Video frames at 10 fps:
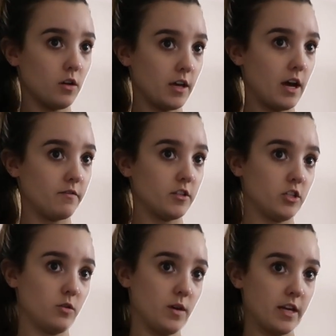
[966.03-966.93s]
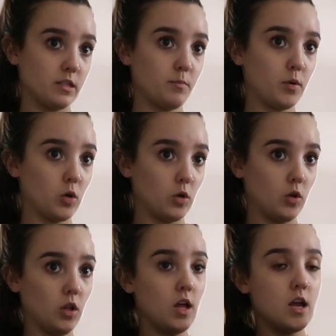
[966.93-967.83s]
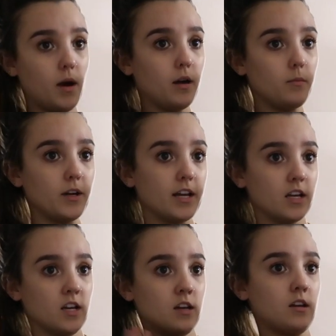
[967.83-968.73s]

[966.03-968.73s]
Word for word: all you have to do is pull bottom ring,